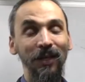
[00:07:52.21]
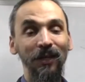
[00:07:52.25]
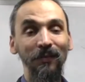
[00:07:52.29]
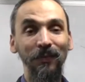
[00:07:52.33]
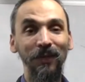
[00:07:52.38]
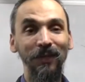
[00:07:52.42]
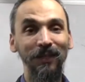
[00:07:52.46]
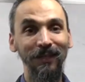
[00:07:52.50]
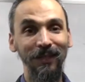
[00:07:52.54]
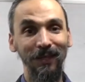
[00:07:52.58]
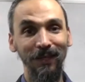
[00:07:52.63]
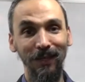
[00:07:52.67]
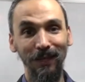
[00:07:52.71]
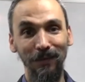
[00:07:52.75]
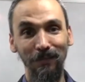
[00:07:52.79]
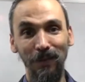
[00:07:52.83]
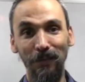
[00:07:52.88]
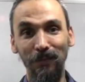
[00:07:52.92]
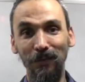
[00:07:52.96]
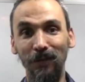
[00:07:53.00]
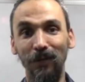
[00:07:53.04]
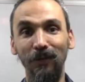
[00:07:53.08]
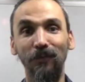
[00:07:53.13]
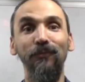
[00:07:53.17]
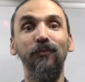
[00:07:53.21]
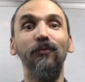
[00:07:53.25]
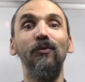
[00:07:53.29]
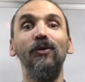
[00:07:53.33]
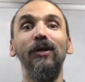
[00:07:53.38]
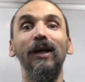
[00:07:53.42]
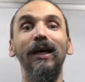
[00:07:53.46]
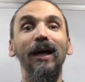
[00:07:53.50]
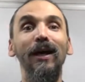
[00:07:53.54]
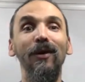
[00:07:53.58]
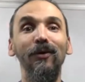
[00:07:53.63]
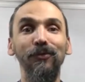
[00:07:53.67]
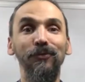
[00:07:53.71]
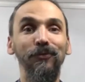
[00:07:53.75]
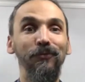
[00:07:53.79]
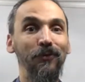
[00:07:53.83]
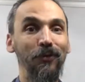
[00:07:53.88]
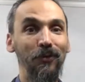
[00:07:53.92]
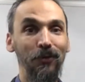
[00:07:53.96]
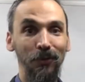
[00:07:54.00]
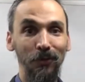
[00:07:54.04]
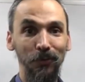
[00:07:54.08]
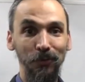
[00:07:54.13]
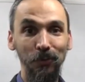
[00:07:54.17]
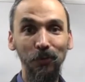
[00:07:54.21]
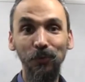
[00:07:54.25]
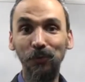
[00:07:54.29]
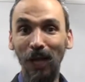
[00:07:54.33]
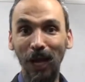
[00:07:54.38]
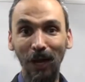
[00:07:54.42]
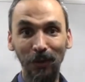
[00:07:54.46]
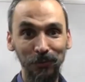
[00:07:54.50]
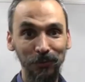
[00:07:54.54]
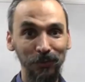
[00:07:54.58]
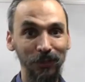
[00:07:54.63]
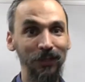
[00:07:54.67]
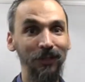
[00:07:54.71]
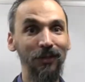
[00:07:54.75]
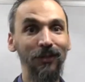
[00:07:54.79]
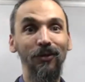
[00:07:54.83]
rent maybe a full house for 2,000